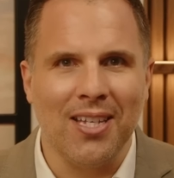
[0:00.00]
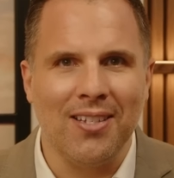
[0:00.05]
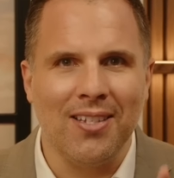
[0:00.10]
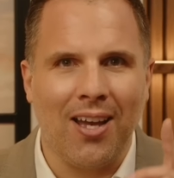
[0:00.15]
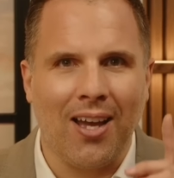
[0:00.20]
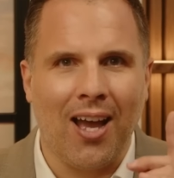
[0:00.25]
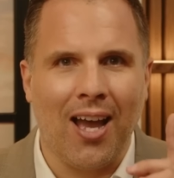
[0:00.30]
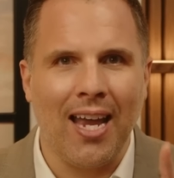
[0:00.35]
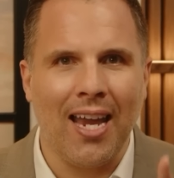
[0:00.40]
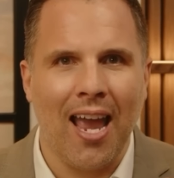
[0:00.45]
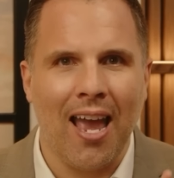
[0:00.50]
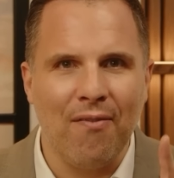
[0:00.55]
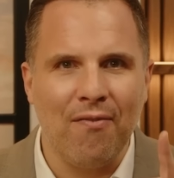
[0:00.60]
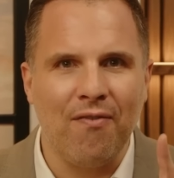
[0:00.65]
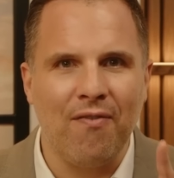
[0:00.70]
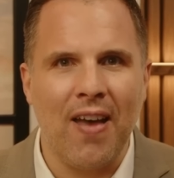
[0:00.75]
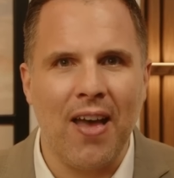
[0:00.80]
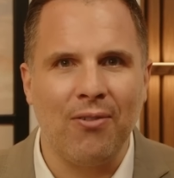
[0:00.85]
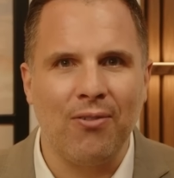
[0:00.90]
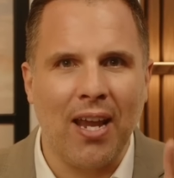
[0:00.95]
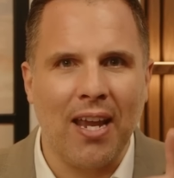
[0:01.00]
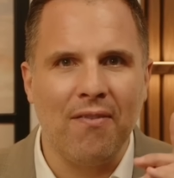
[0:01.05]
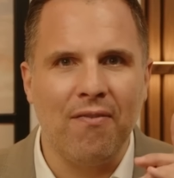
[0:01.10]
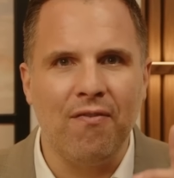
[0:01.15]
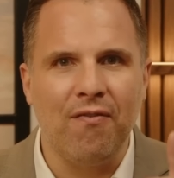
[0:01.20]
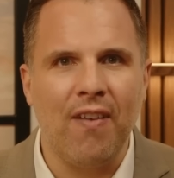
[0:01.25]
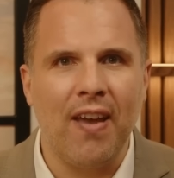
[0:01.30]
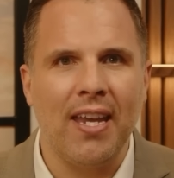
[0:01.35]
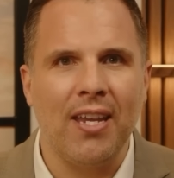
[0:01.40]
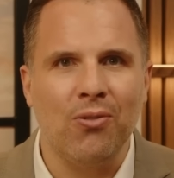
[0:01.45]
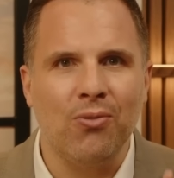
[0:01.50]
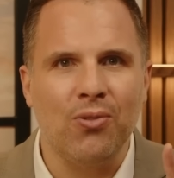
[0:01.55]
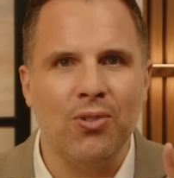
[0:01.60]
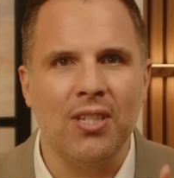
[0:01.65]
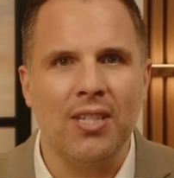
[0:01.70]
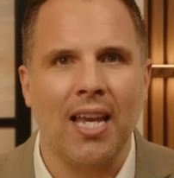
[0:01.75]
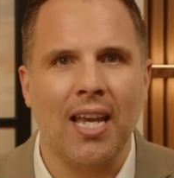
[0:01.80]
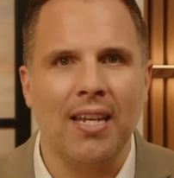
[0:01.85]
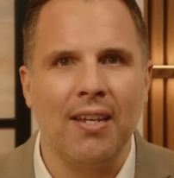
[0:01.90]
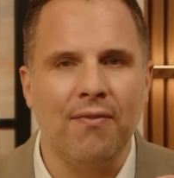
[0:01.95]
is I have found a
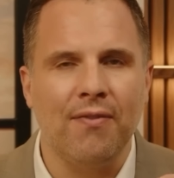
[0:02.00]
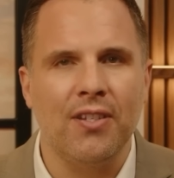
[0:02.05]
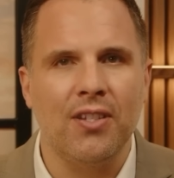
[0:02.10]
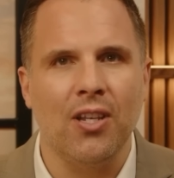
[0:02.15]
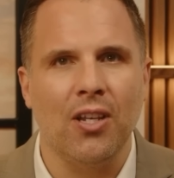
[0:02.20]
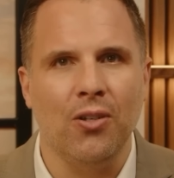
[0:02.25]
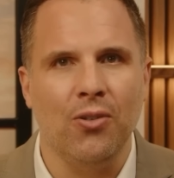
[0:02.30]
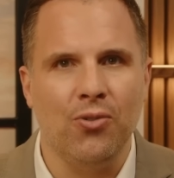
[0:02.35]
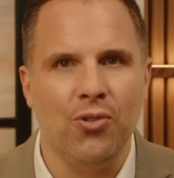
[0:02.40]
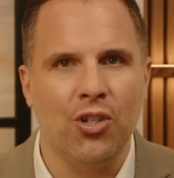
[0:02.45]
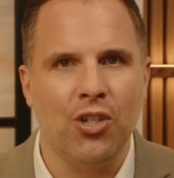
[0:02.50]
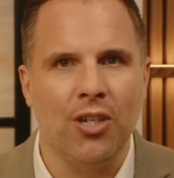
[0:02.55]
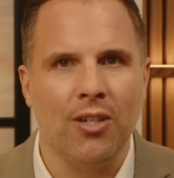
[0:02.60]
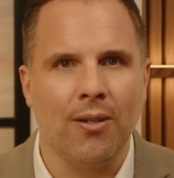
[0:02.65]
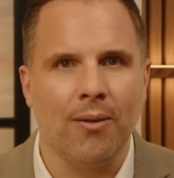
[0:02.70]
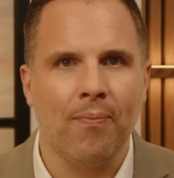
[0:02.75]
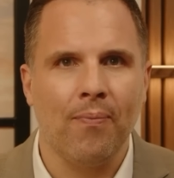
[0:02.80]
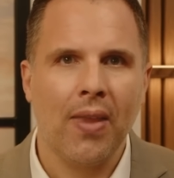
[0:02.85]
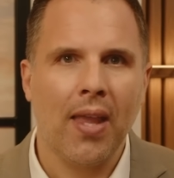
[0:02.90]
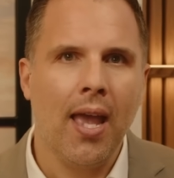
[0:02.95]
fail-safe solution.